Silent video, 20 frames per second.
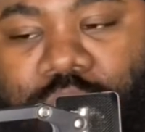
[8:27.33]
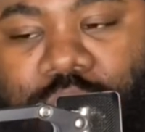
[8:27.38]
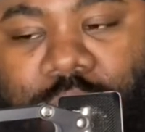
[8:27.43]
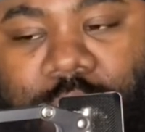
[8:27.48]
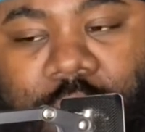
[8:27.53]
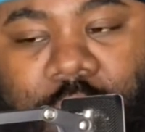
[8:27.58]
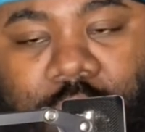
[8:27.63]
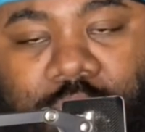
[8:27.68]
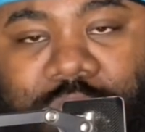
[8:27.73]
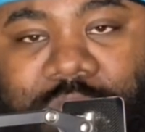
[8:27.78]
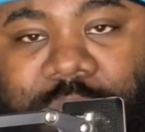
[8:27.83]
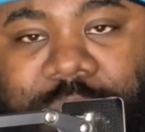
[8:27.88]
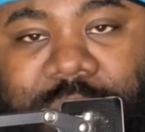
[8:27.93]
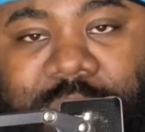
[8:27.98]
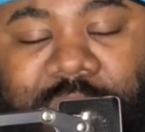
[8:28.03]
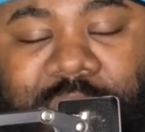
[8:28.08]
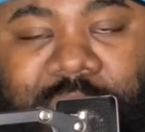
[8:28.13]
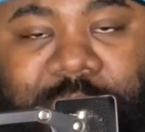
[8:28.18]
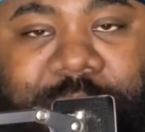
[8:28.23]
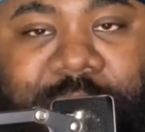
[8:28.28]

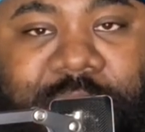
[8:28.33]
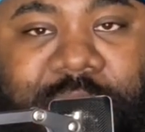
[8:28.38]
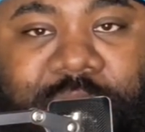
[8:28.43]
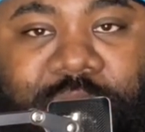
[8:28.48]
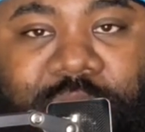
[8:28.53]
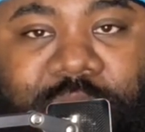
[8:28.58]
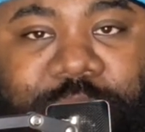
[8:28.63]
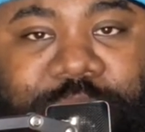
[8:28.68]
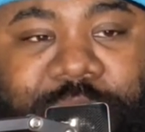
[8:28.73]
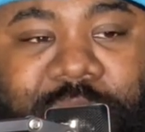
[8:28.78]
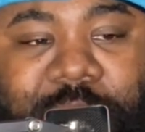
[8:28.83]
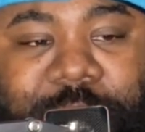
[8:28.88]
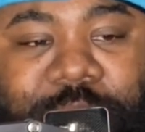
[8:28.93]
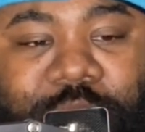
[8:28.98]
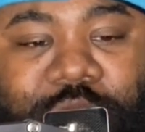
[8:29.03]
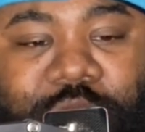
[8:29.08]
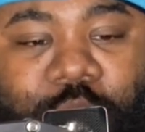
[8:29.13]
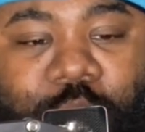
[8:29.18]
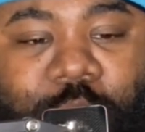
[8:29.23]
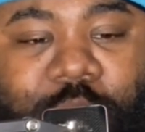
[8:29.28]
ultimately, man, you can blame who
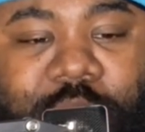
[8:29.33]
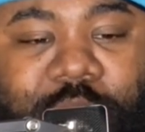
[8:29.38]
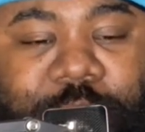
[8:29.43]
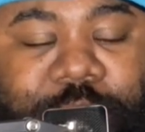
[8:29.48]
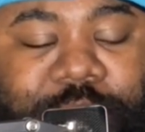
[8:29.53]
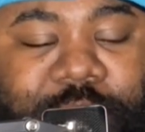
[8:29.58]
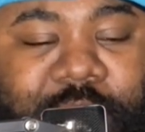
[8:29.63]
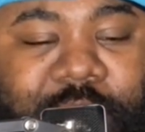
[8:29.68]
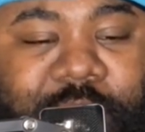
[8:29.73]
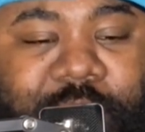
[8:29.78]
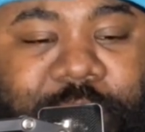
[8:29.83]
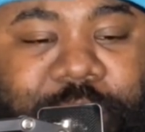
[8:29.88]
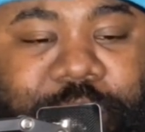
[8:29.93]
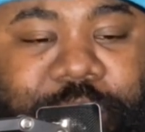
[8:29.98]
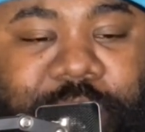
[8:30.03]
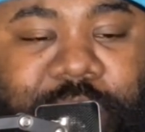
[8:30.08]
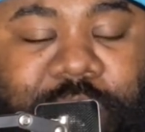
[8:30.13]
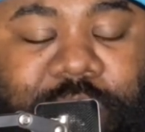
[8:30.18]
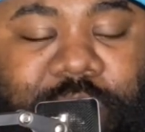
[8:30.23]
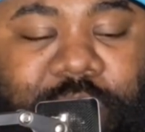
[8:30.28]
you want to blame,
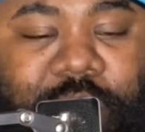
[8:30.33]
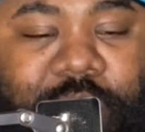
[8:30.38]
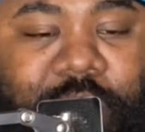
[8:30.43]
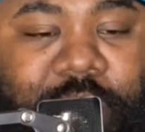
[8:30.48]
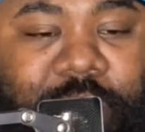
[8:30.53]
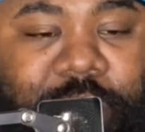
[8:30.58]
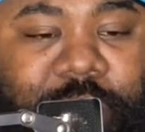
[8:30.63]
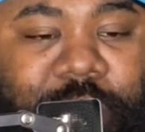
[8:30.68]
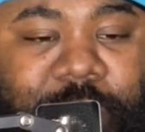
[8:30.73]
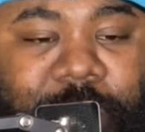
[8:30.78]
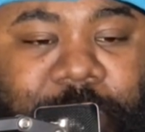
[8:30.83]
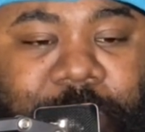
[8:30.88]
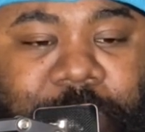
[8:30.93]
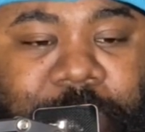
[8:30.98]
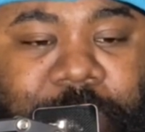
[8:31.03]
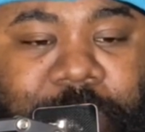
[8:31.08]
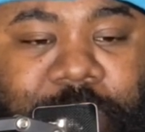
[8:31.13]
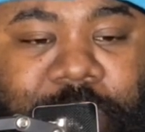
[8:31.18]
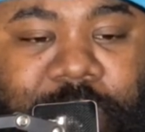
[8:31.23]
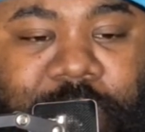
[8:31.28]
but you
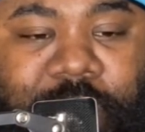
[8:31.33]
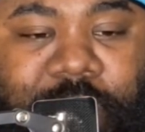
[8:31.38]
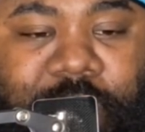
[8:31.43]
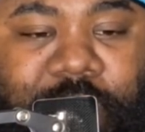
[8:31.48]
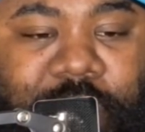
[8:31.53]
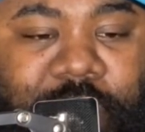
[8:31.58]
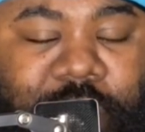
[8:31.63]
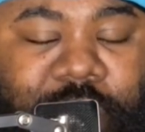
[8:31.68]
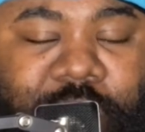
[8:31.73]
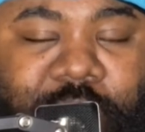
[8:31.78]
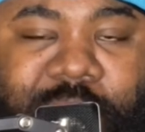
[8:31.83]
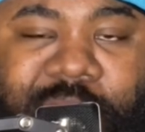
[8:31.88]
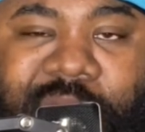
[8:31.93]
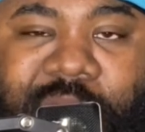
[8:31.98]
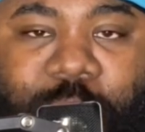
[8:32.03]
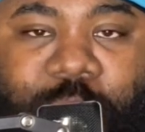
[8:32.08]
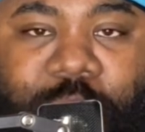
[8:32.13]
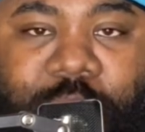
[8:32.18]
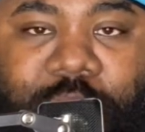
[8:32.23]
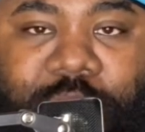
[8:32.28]
know
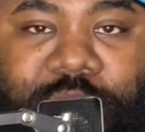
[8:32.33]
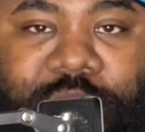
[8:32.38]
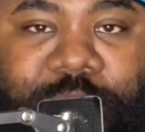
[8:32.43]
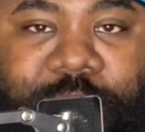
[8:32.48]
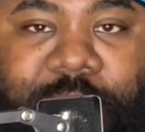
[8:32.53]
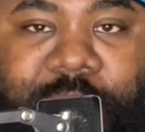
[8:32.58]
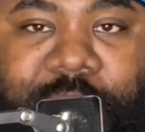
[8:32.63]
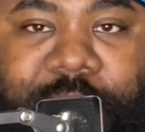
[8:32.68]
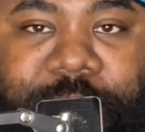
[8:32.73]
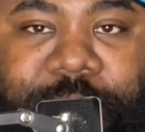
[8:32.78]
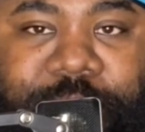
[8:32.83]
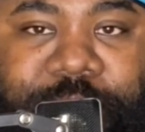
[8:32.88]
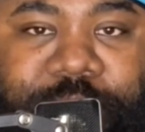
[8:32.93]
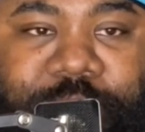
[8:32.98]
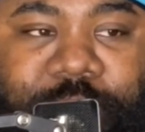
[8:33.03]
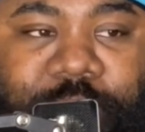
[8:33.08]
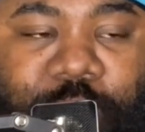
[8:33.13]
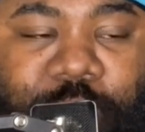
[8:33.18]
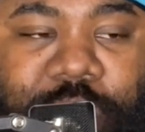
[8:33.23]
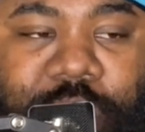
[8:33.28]
how it works, man.
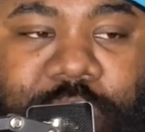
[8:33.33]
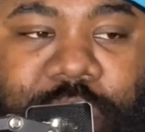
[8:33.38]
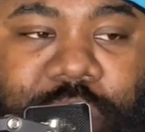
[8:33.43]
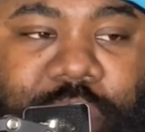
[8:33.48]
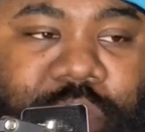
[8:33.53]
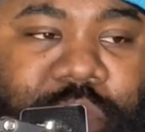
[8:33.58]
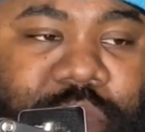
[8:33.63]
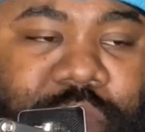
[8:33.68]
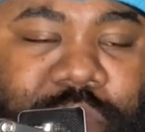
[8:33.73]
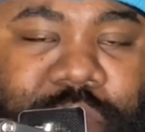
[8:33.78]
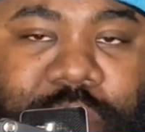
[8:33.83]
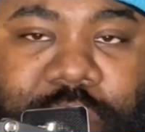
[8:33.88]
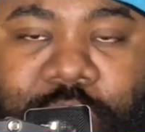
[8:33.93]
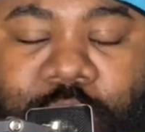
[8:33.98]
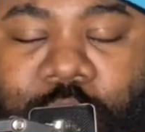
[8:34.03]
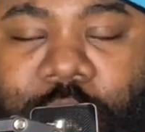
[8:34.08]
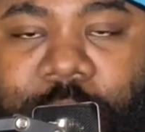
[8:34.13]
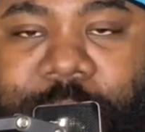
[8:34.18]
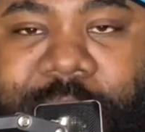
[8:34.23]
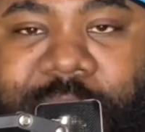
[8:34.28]
When you lose, the
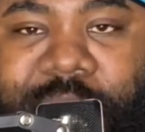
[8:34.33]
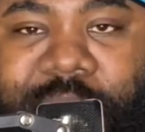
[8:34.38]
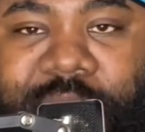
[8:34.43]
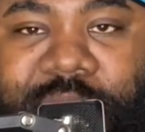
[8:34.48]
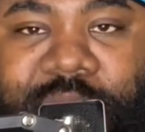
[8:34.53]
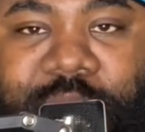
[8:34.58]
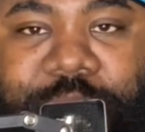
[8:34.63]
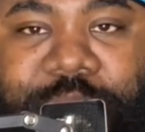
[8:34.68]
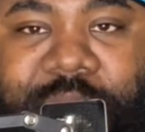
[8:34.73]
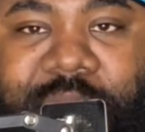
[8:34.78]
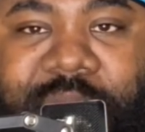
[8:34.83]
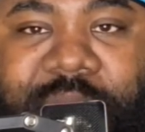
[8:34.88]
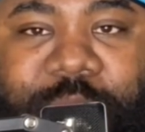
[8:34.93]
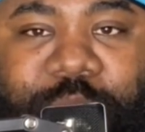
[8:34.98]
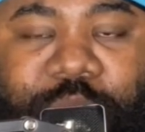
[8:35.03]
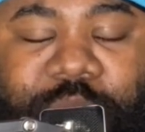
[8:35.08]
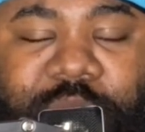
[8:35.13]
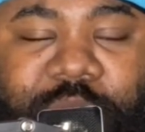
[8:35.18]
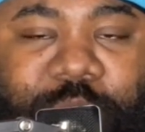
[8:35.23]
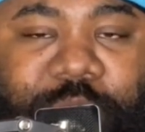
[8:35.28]
quarterback gets the
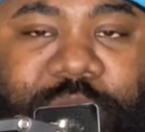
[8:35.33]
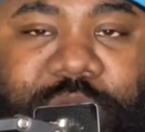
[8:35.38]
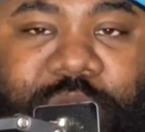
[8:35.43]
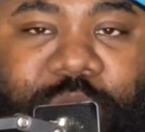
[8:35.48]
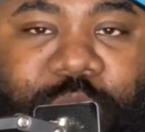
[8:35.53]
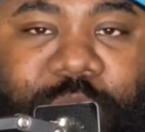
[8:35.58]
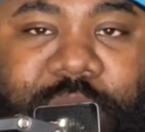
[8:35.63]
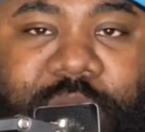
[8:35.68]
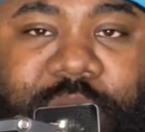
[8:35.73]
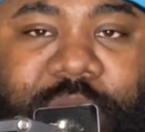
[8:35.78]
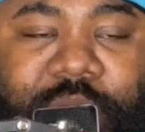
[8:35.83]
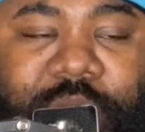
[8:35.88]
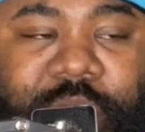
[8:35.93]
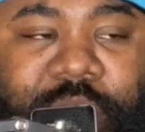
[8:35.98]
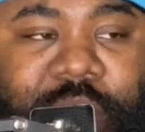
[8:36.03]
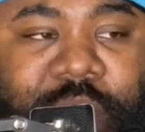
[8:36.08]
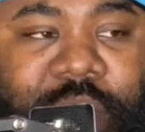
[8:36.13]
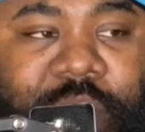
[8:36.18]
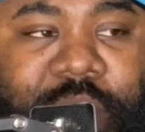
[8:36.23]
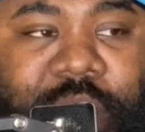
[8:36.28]
blame. And when you win,
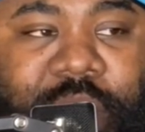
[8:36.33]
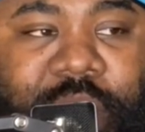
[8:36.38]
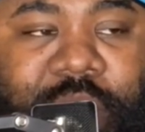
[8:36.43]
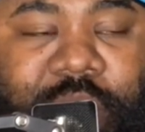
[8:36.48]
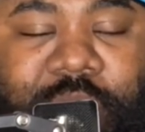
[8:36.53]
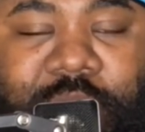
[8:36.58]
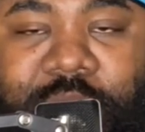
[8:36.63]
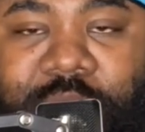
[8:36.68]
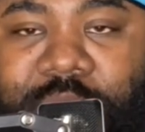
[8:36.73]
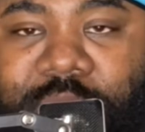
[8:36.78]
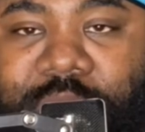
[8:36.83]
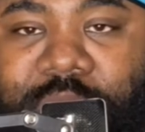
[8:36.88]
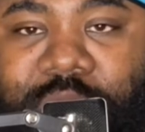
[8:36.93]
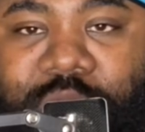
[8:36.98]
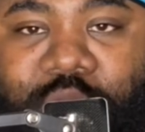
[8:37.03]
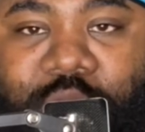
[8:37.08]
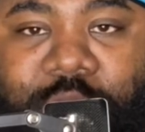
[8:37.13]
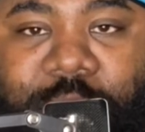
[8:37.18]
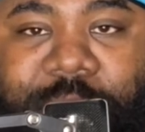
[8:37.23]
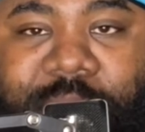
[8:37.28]
you know, the
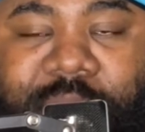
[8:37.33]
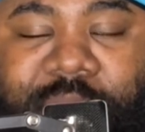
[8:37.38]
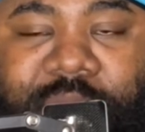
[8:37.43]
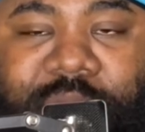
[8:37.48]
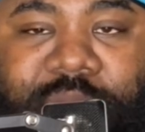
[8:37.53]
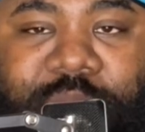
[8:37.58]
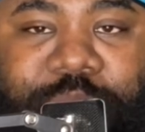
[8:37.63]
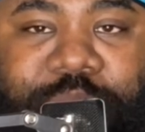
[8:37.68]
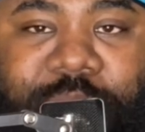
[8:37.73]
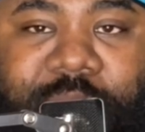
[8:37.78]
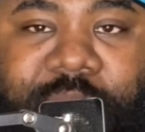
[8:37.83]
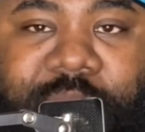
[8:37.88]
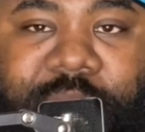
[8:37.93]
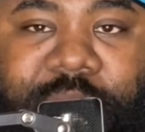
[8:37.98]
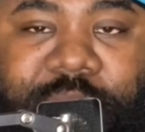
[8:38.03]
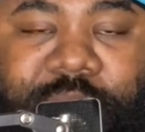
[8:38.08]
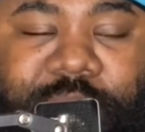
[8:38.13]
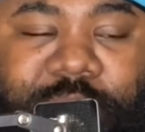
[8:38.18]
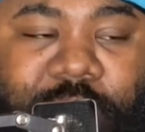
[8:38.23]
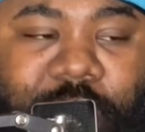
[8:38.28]
quarterback gets the
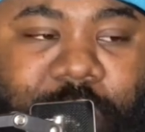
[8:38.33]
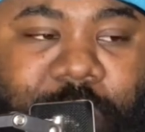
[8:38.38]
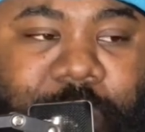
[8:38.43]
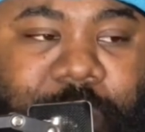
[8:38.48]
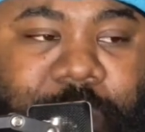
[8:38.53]
praise. So